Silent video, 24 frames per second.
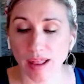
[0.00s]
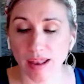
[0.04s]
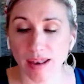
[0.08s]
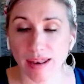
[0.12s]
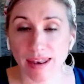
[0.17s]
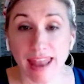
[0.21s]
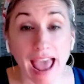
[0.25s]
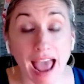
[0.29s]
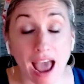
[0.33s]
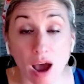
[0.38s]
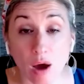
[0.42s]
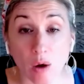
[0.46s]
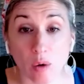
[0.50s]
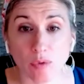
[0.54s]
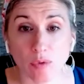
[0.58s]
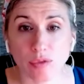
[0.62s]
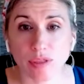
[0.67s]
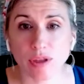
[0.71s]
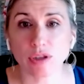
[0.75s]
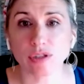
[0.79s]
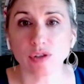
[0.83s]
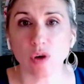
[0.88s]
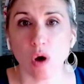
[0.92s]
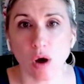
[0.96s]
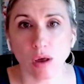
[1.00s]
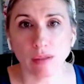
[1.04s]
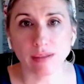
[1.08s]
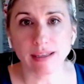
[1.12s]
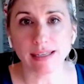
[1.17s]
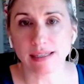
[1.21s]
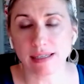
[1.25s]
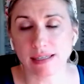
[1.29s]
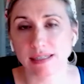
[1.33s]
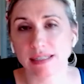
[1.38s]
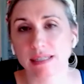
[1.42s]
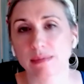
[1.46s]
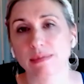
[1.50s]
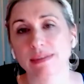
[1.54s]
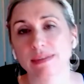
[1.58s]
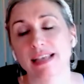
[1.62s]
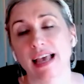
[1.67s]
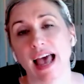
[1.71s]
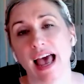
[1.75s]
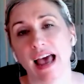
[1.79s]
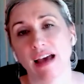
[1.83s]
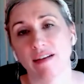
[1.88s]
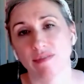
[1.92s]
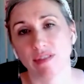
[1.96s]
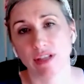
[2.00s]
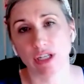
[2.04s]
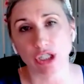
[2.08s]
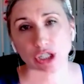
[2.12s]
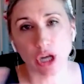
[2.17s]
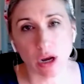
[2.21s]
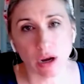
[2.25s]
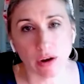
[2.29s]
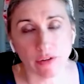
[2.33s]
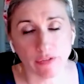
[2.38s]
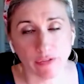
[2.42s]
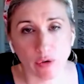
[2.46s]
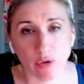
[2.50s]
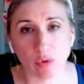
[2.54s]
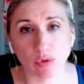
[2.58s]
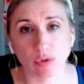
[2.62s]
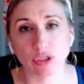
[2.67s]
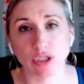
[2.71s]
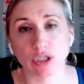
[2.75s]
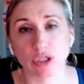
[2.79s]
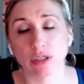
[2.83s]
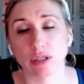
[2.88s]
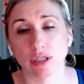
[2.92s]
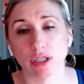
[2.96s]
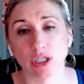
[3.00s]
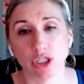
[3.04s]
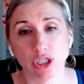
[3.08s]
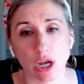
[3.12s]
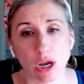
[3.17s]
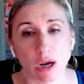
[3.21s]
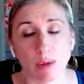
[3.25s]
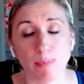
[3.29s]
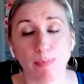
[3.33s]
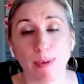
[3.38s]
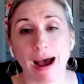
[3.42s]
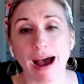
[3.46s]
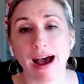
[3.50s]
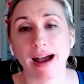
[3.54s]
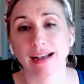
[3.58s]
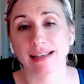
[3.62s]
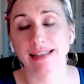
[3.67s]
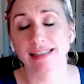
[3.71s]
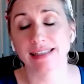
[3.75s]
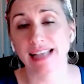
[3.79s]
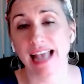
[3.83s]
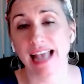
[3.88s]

now there's all these systems that have the junk folder, the junk box,